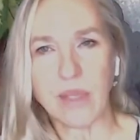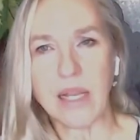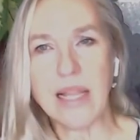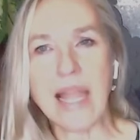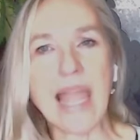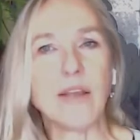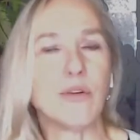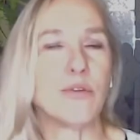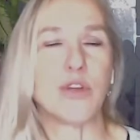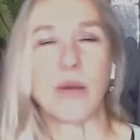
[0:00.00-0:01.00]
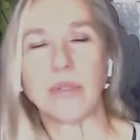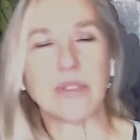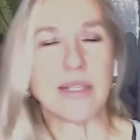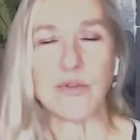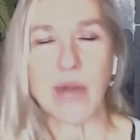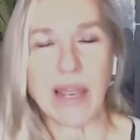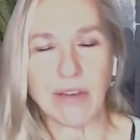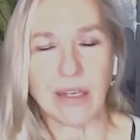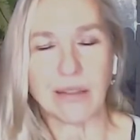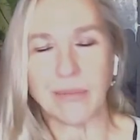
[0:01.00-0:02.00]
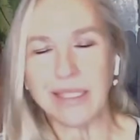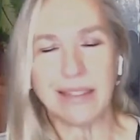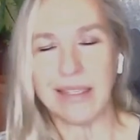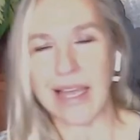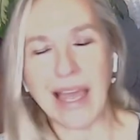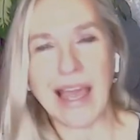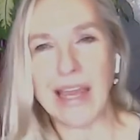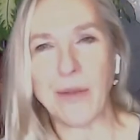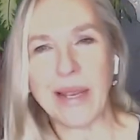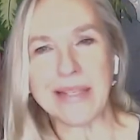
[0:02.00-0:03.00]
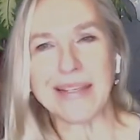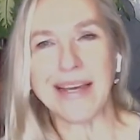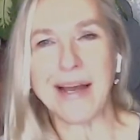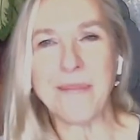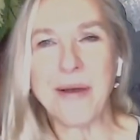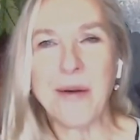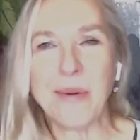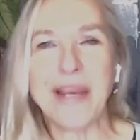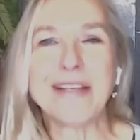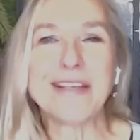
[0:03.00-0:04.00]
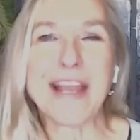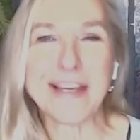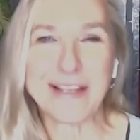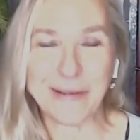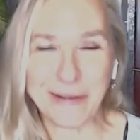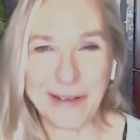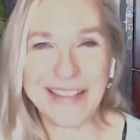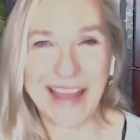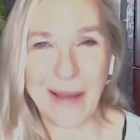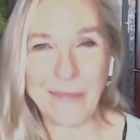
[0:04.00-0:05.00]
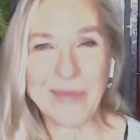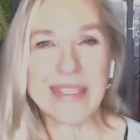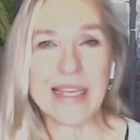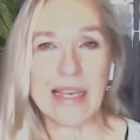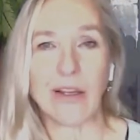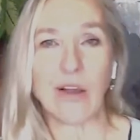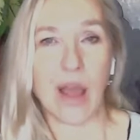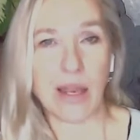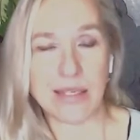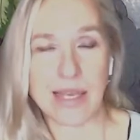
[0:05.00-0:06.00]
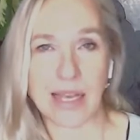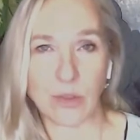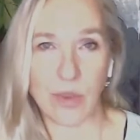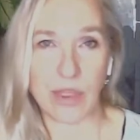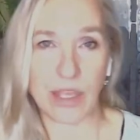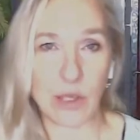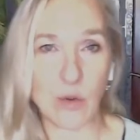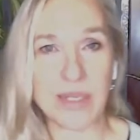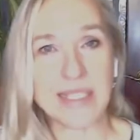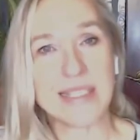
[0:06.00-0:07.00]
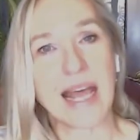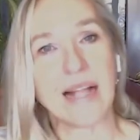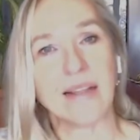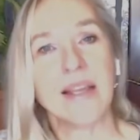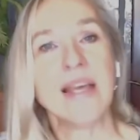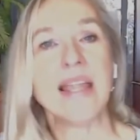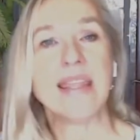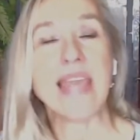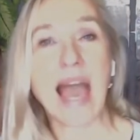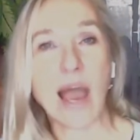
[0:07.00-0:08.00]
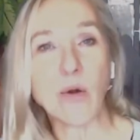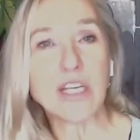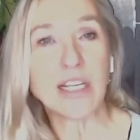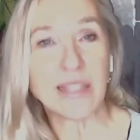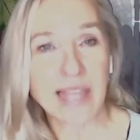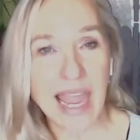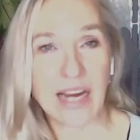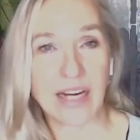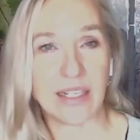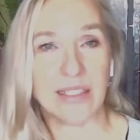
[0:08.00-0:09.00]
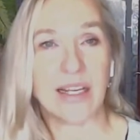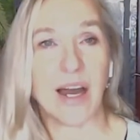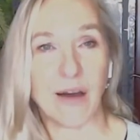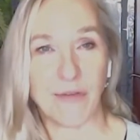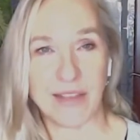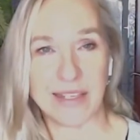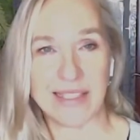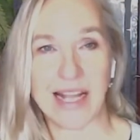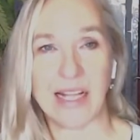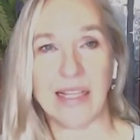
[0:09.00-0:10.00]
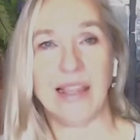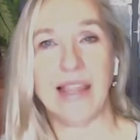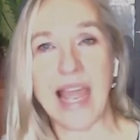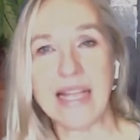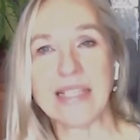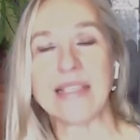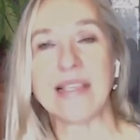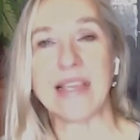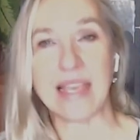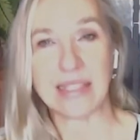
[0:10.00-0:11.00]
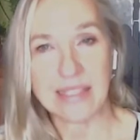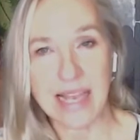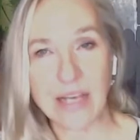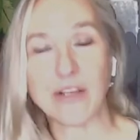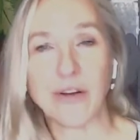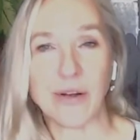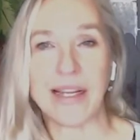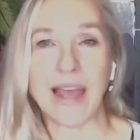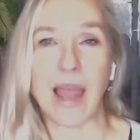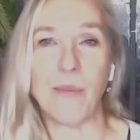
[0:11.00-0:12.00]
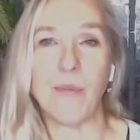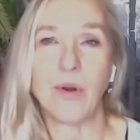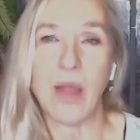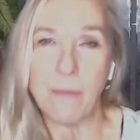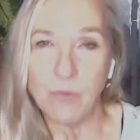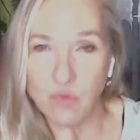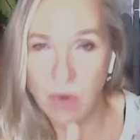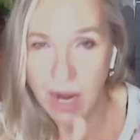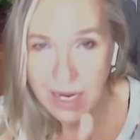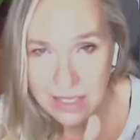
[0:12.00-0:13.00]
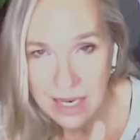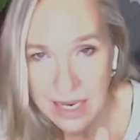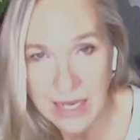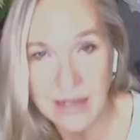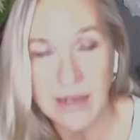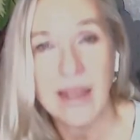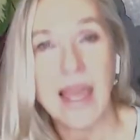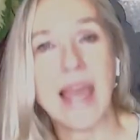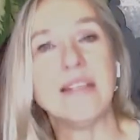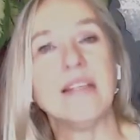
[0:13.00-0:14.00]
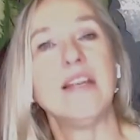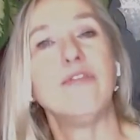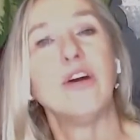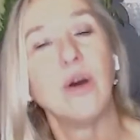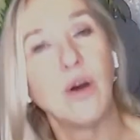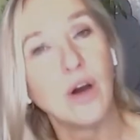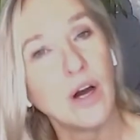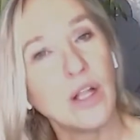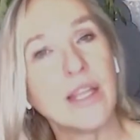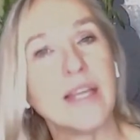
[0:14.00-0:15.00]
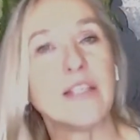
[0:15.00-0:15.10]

like gerbils and driving. But anyways, when an essential oil comes in contact with a human cell, the outer layer of the cell lets the essential oil come right in and deliver all its